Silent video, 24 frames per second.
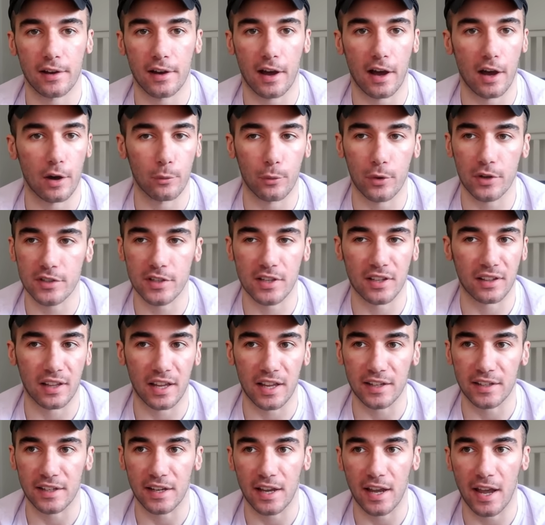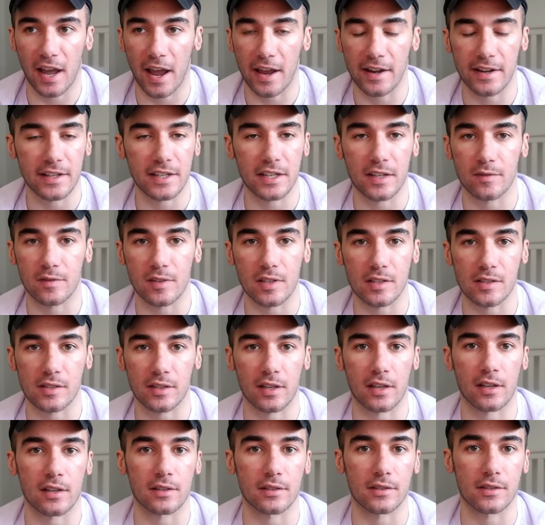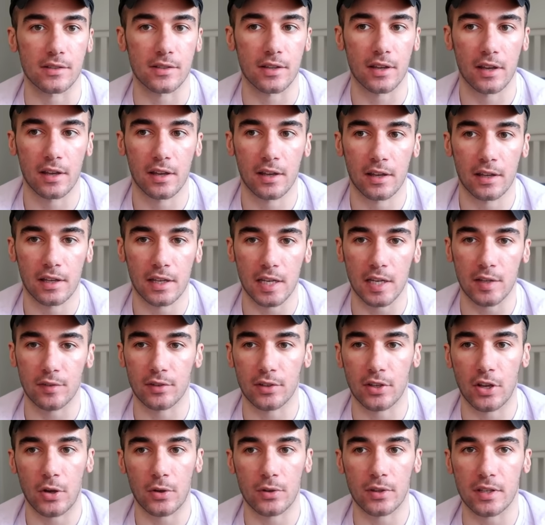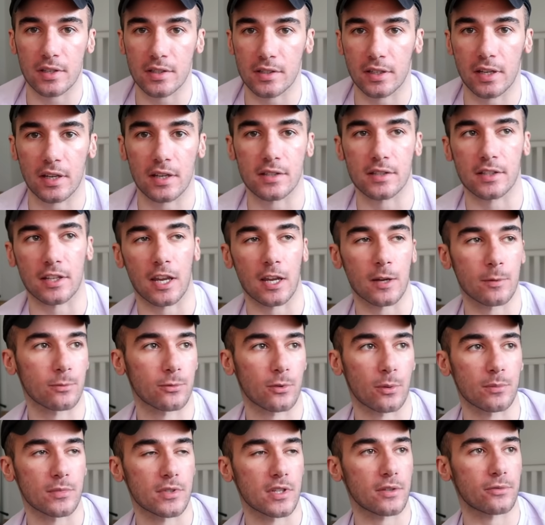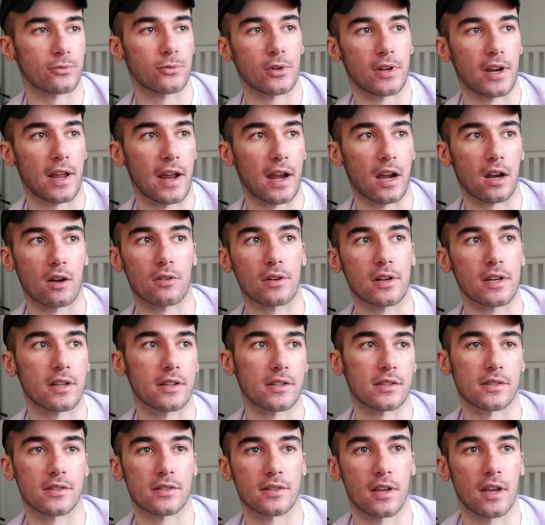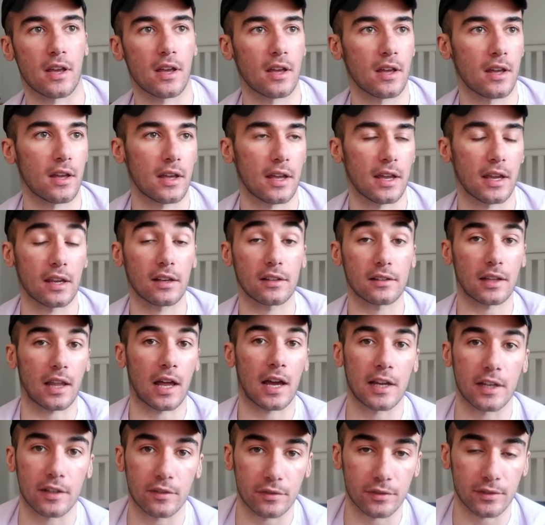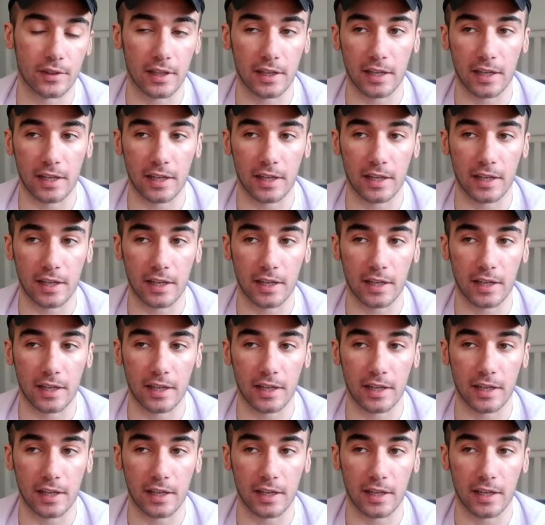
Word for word: I wasn't like any of these kids even though these kids came from different areas in life,